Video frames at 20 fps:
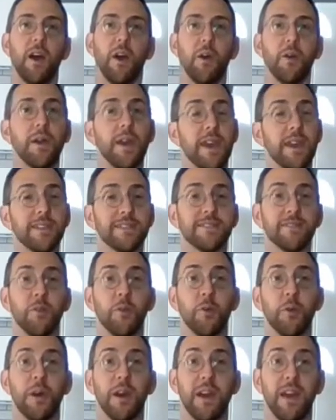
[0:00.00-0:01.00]
Okay,
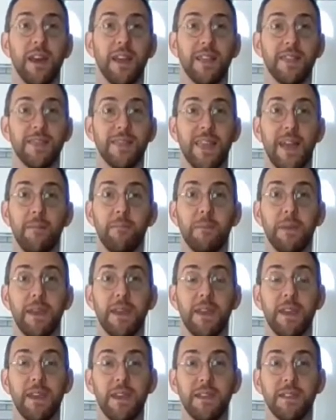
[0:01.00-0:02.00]
so let
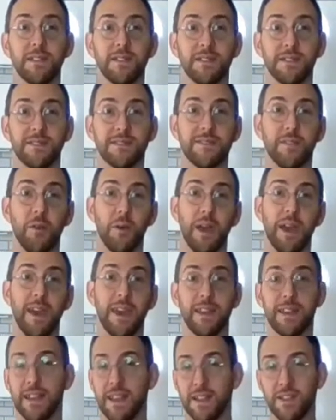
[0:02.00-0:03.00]
me just go
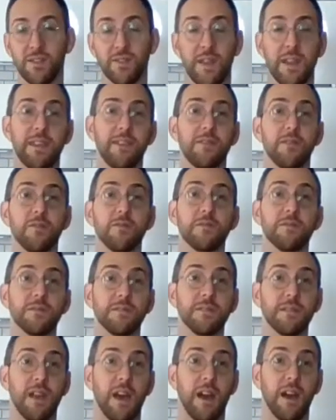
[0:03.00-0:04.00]
ahead, drain
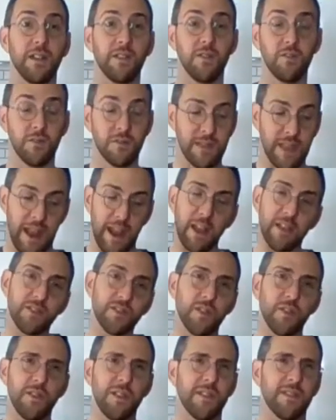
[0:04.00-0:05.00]
those noodles, and I'll
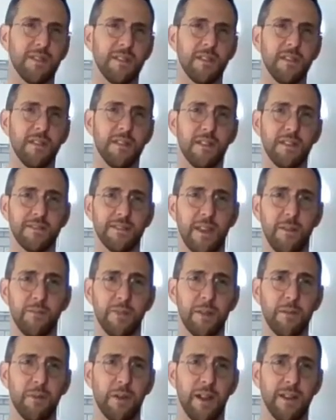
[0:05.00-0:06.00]
show you the
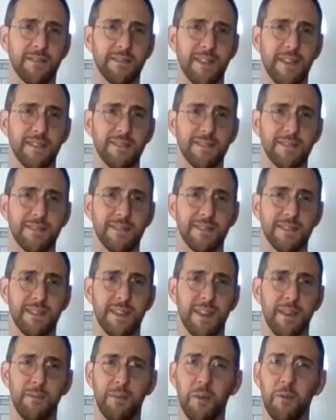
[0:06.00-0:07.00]
assembly process.
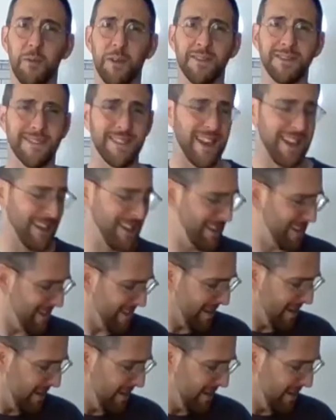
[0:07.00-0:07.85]
Give me 1 second.